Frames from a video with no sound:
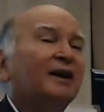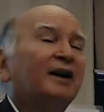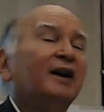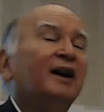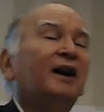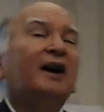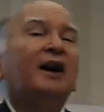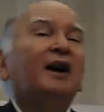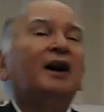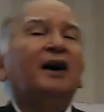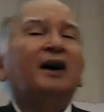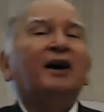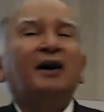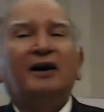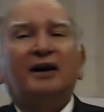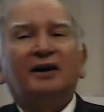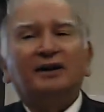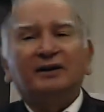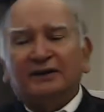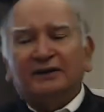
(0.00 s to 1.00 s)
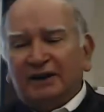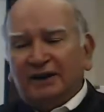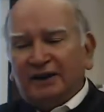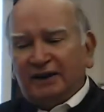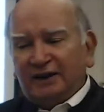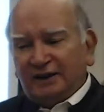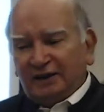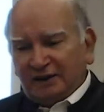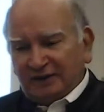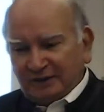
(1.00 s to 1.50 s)
The
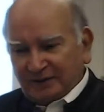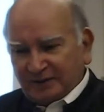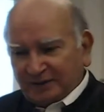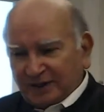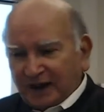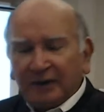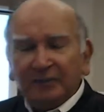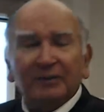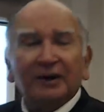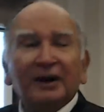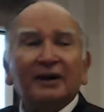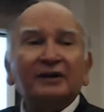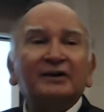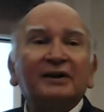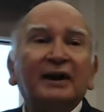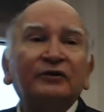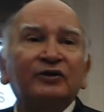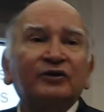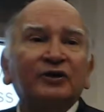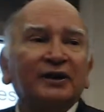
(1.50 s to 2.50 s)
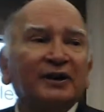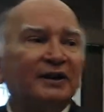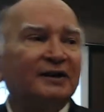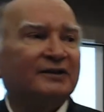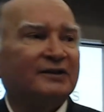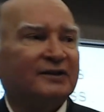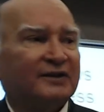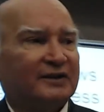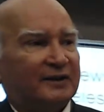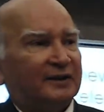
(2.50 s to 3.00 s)
timeless life skills
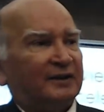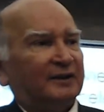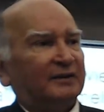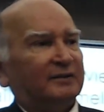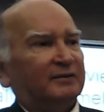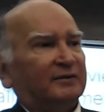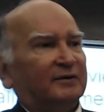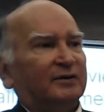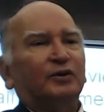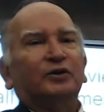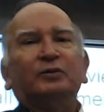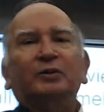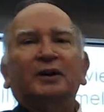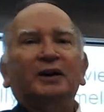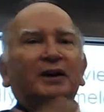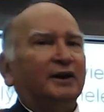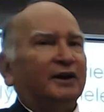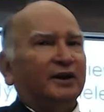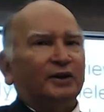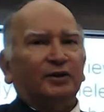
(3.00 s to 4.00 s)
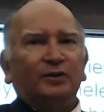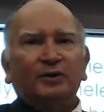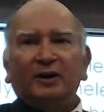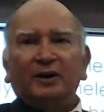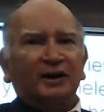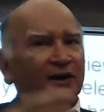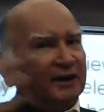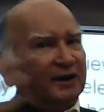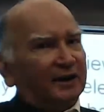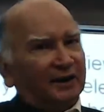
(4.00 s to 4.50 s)
could be learning to learn,
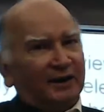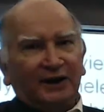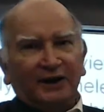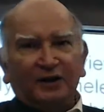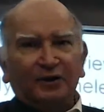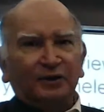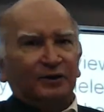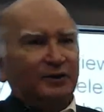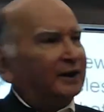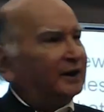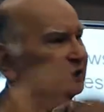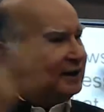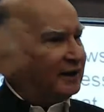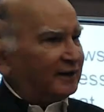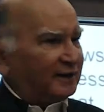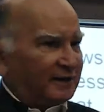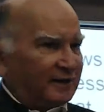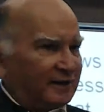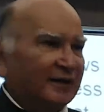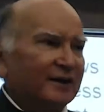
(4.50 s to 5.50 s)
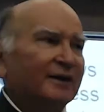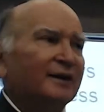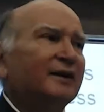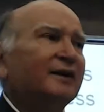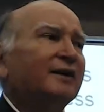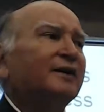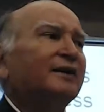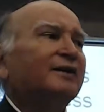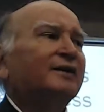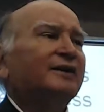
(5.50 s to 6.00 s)
learning to think,
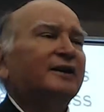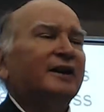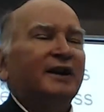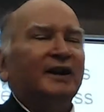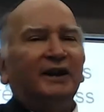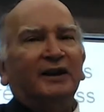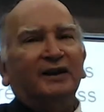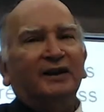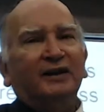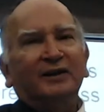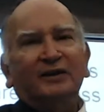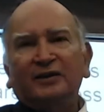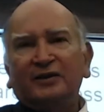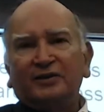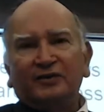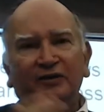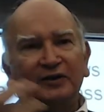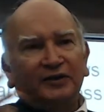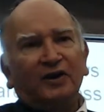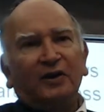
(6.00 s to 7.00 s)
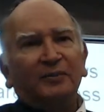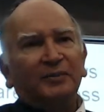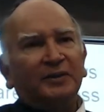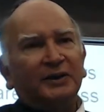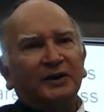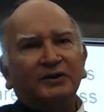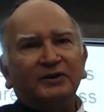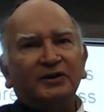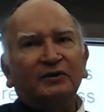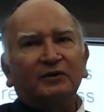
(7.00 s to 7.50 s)
reading with comprehension,
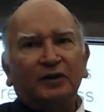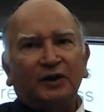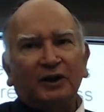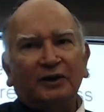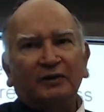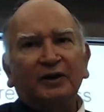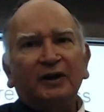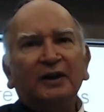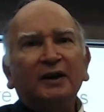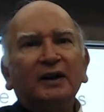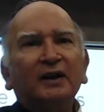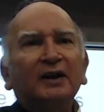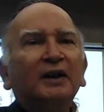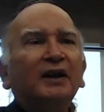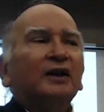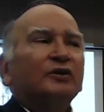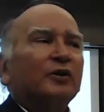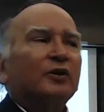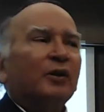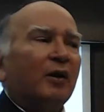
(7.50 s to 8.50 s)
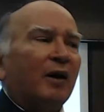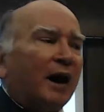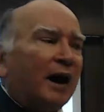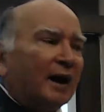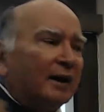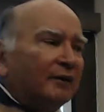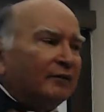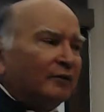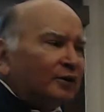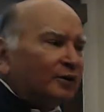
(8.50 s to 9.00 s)
whatever. So I
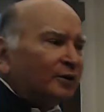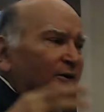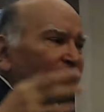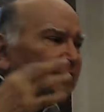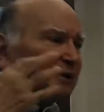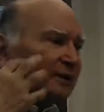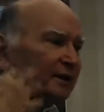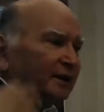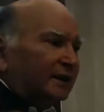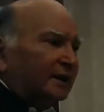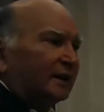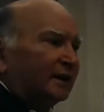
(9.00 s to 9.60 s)
want to create